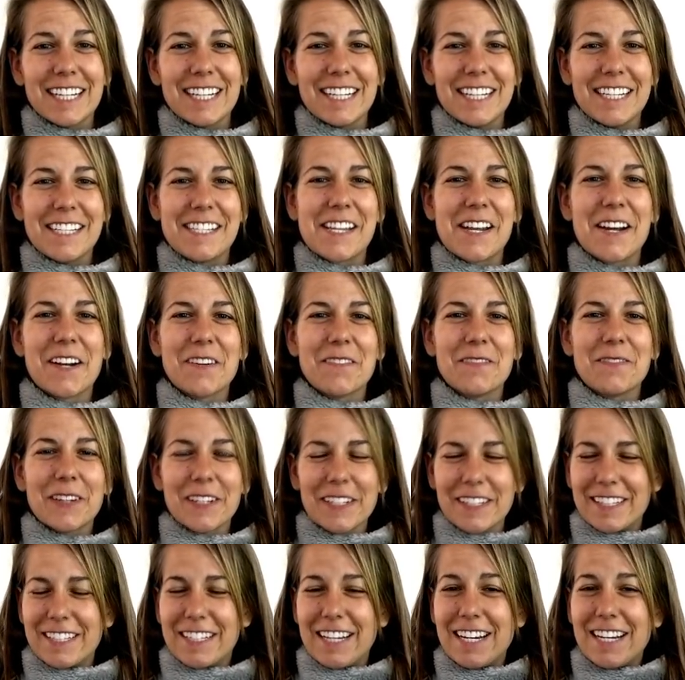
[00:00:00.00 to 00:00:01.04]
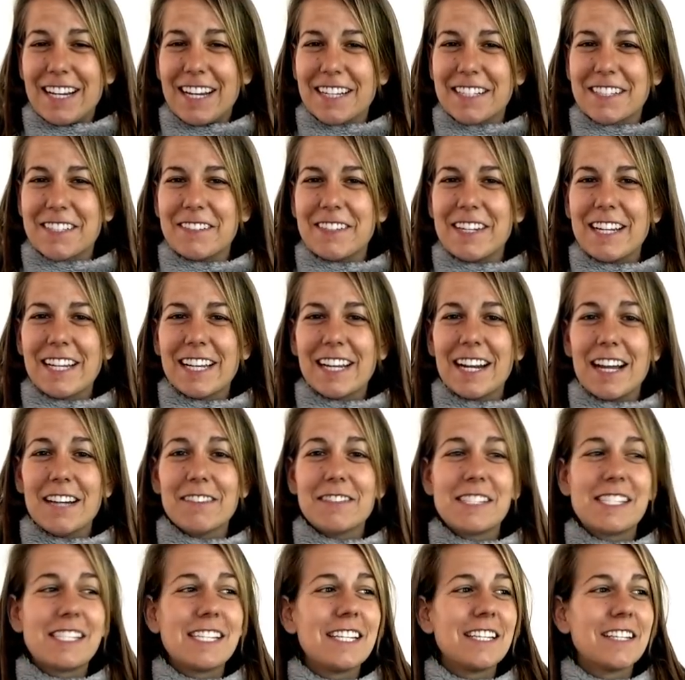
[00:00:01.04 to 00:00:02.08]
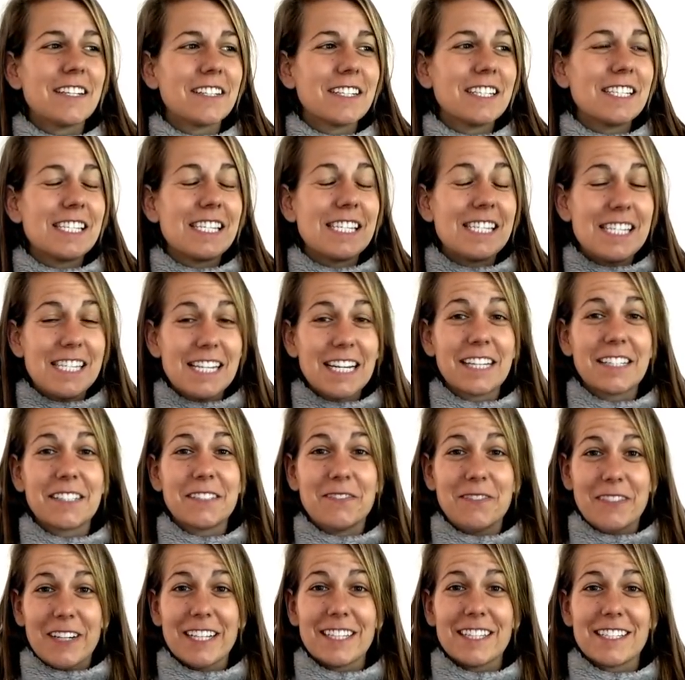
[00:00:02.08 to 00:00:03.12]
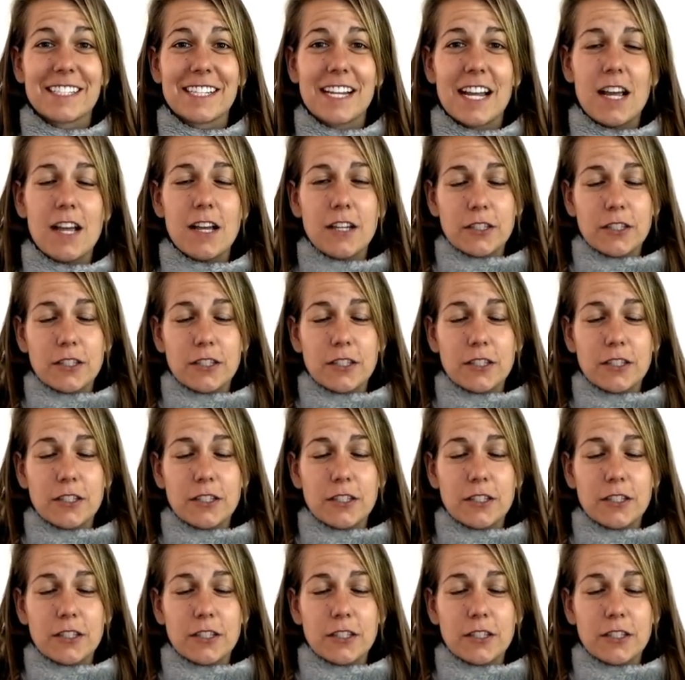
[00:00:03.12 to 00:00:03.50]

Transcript: It's her birthday next week, and I haven't seen her in 6 months,